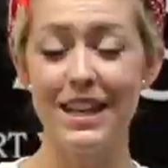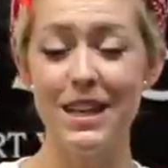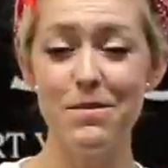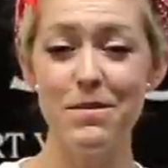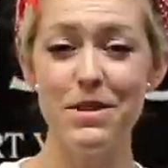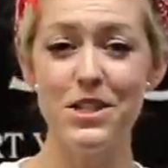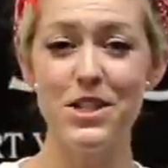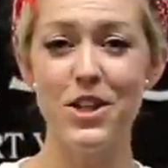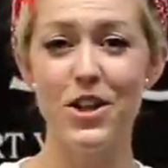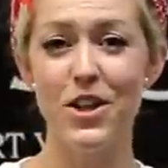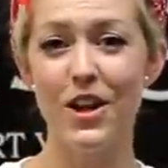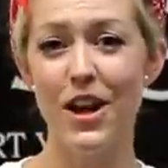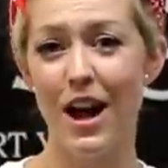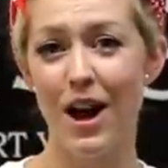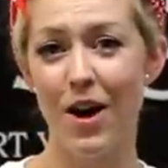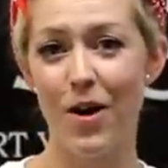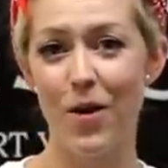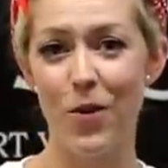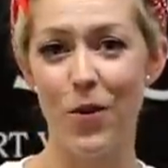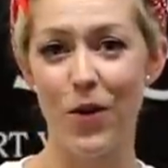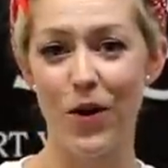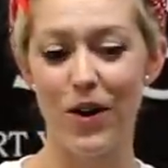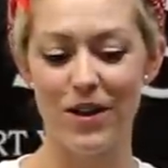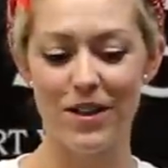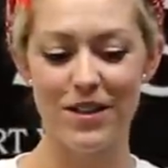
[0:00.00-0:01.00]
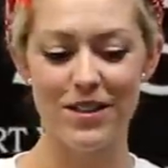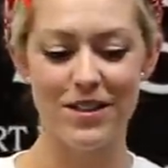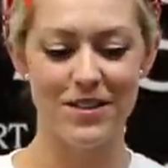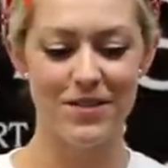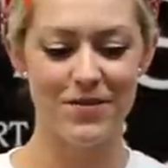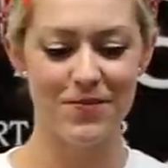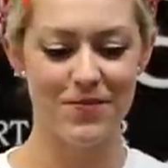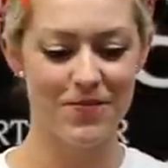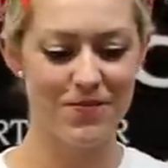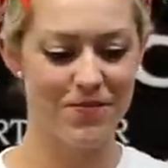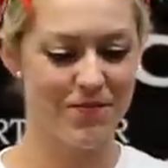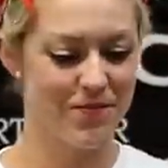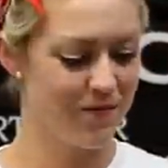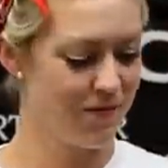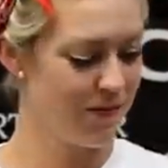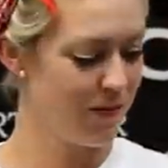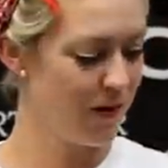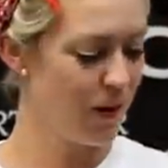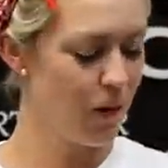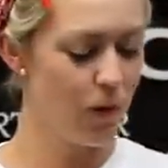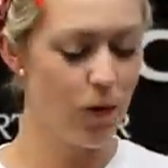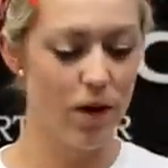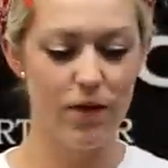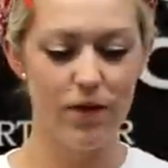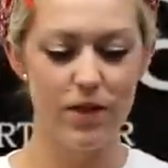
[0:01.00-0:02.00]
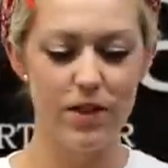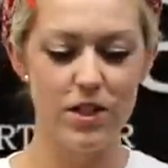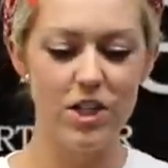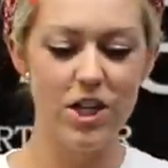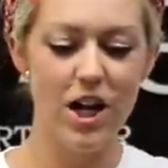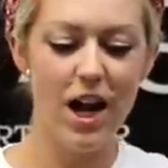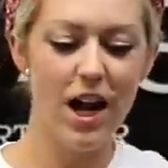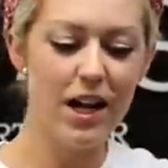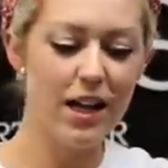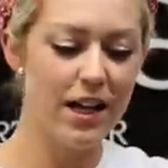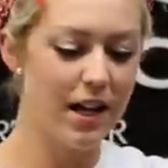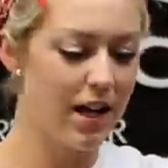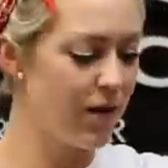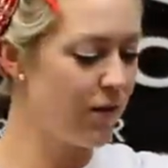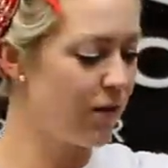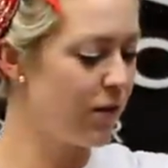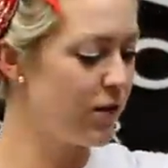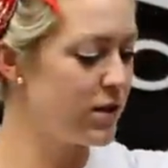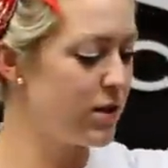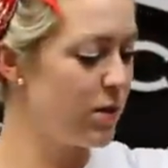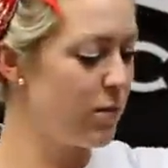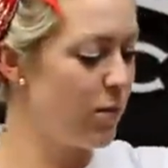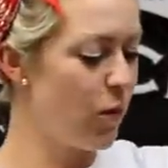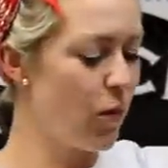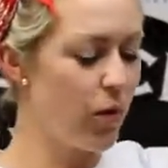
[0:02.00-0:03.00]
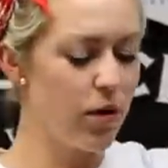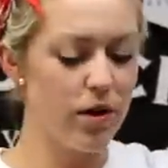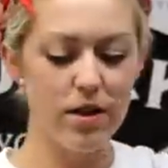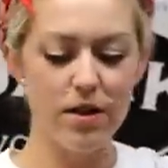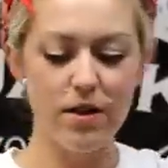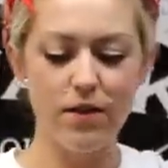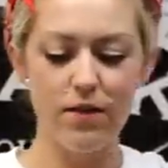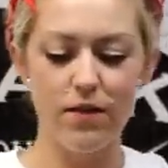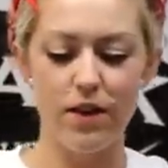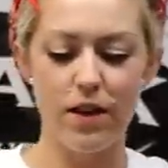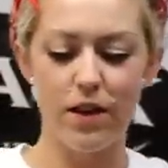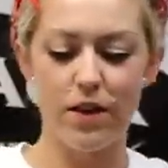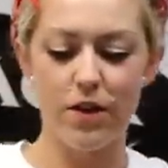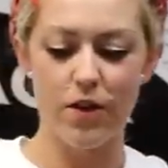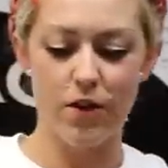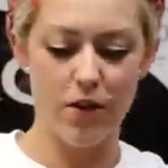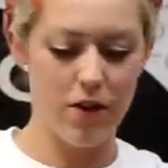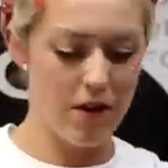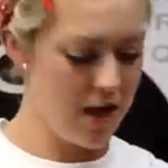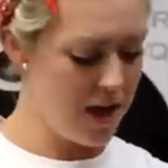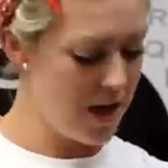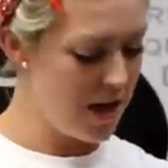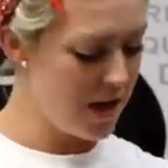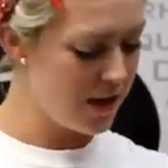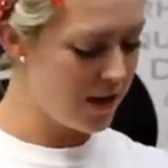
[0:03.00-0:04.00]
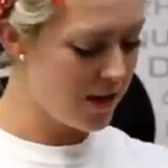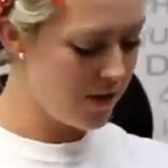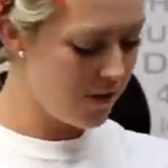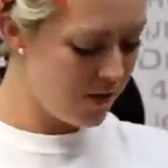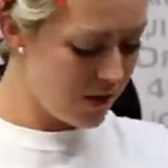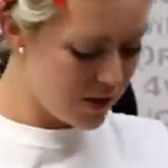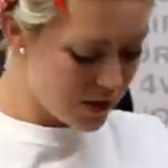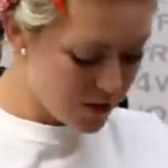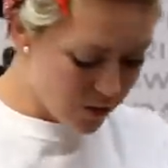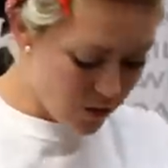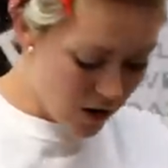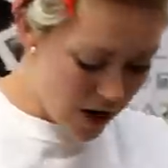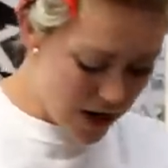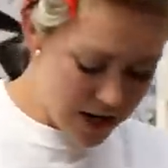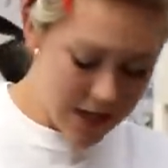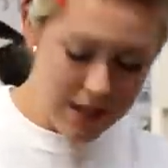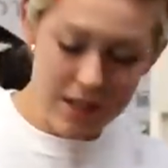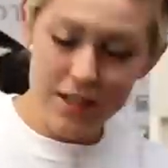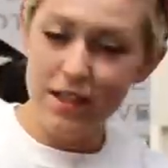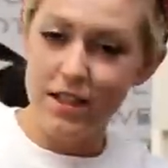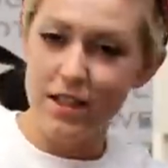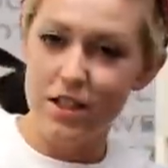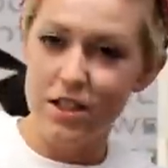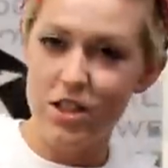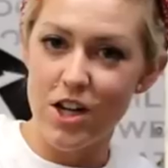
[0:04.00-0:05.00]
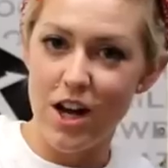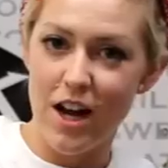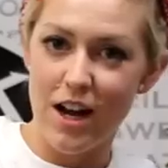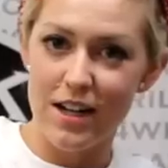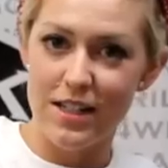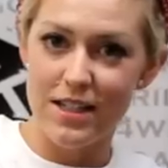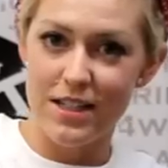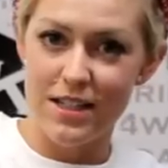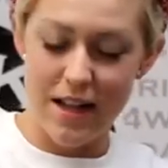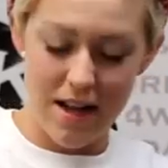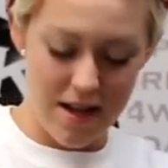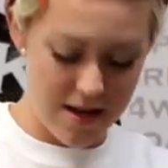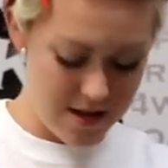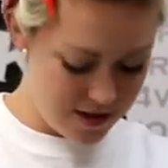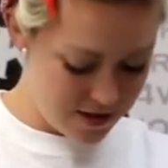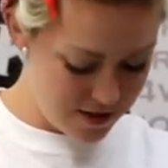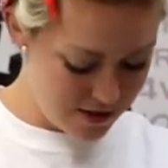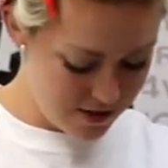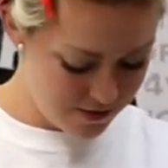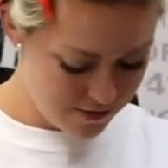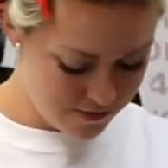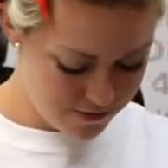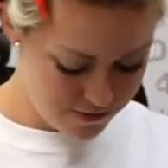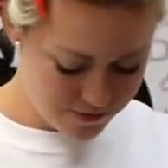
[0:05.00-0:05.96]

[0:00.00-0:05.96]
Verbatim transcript: Let me show you how it works. We have a jack kit for supporting the vehicle that fits right into the jack stand.